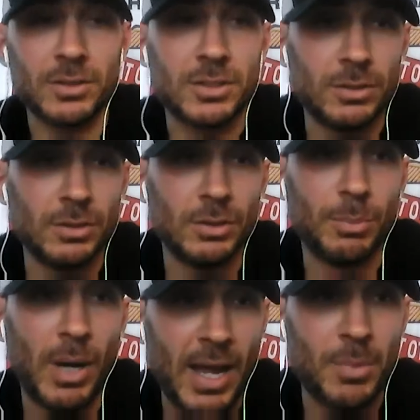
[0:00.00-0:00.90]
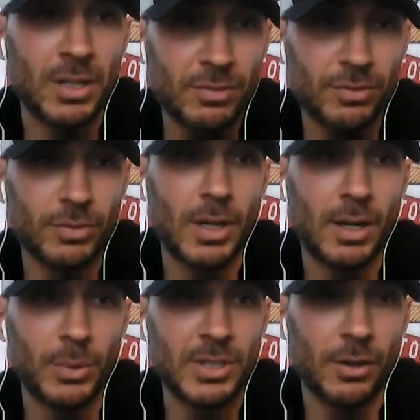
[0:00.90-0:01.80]
down to Miami.
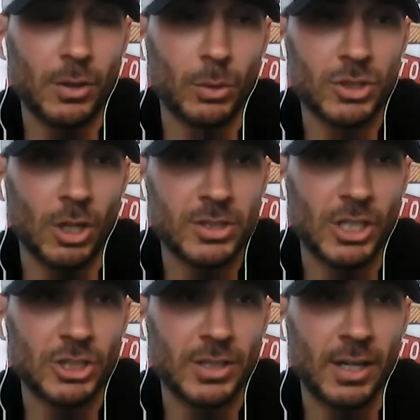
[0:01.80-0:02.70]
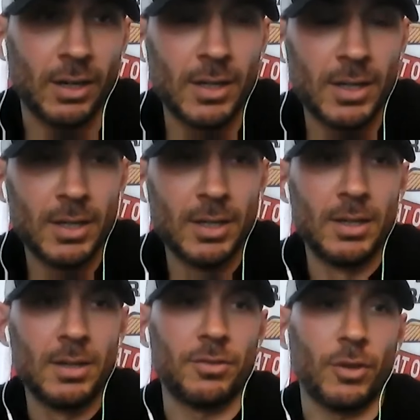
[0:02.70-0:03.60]
I went down to the Coast Guard station there
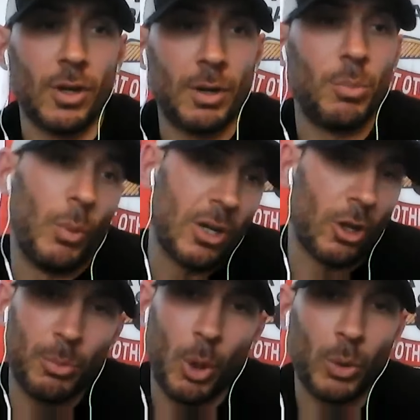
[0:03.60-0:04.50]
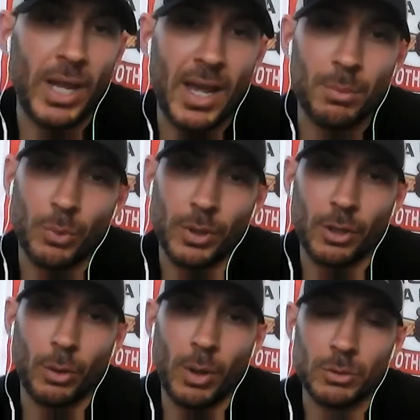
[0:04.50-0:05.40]
for we call it a boat camp. We're
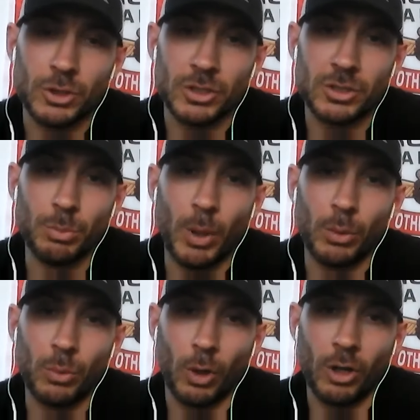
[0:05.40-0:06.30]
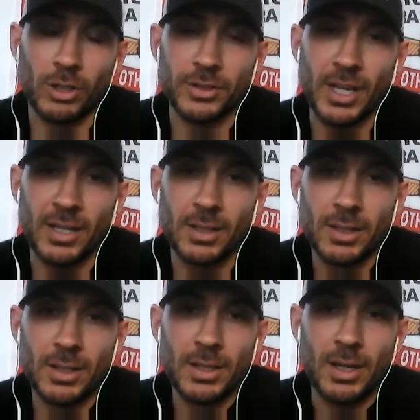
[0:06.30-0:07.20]
going to go out and just do boat work all day
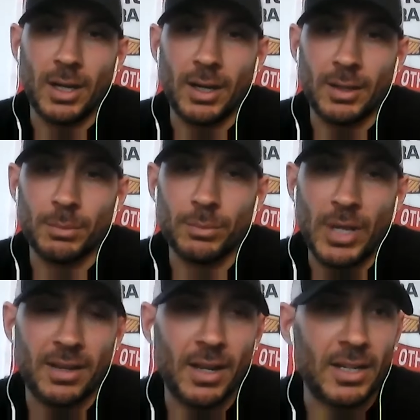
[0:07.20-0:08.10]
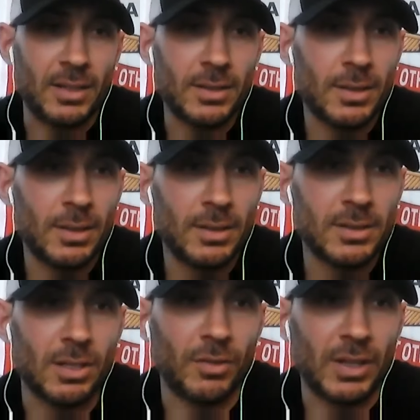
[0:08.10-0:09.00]
and night,
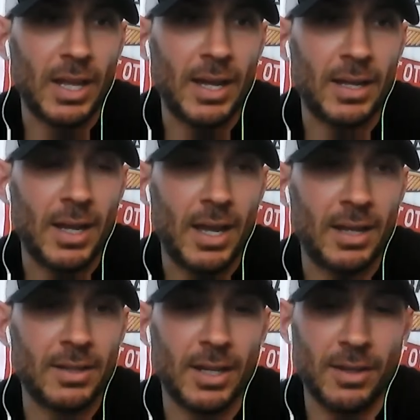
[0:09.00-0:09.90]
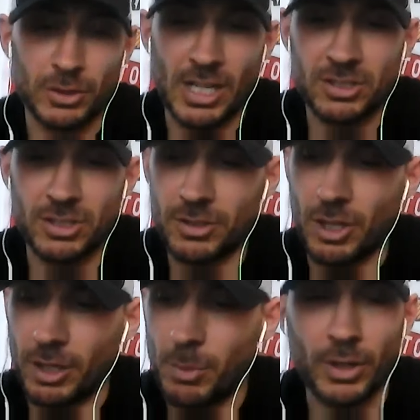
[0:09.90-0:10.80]
stuff like that. And those guys started
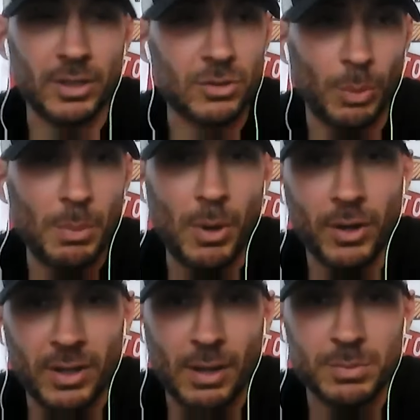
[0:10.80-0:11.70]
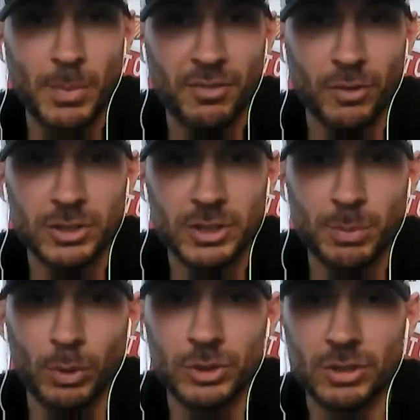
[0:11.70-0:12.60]
talking about it and told me about it. And that was my first
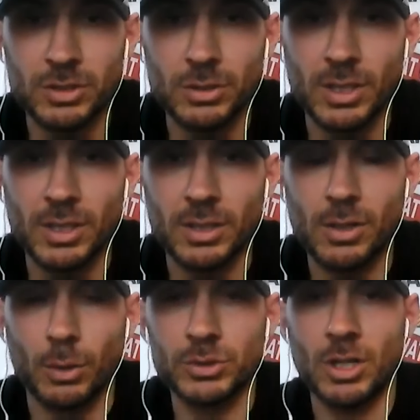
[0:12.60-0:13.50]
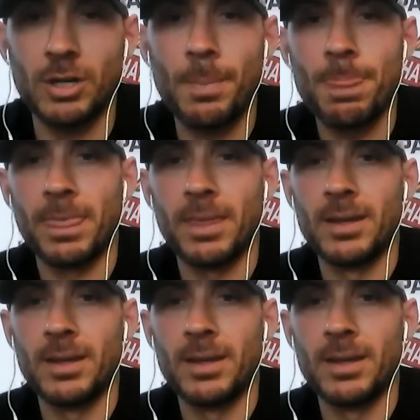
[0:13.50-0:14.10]
exposure to the Coast Guard